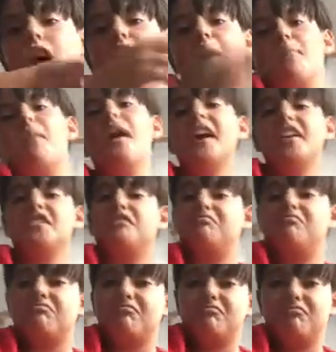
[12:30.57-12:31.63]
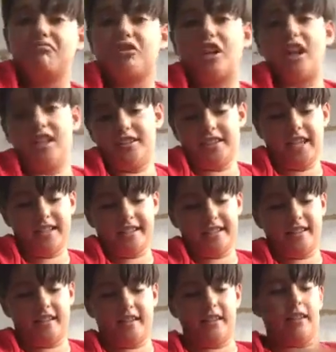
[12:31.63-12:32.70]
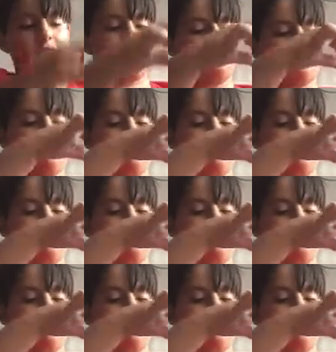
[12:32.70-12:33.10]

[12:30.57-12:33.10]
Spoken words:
I might try testing it out.